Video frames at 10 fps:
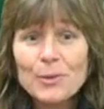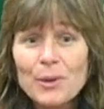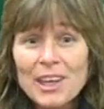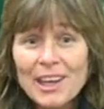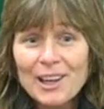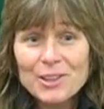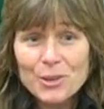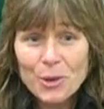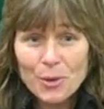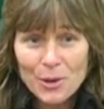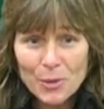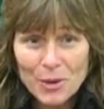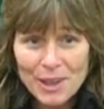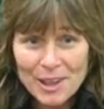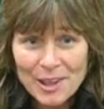We can control whether
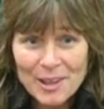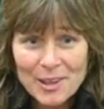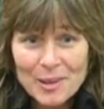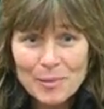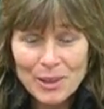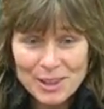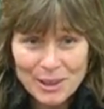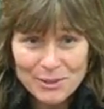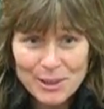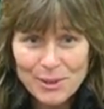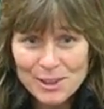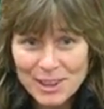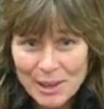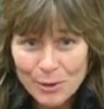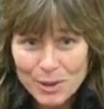we play tough defense and
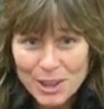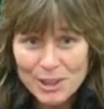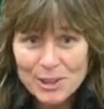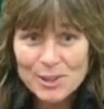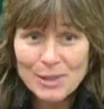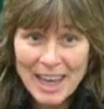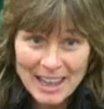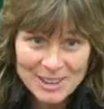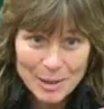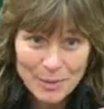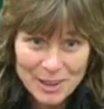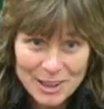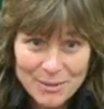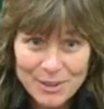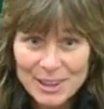have rotations, hands up on
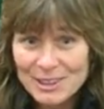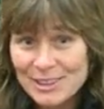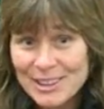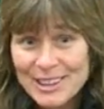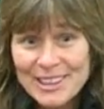defense.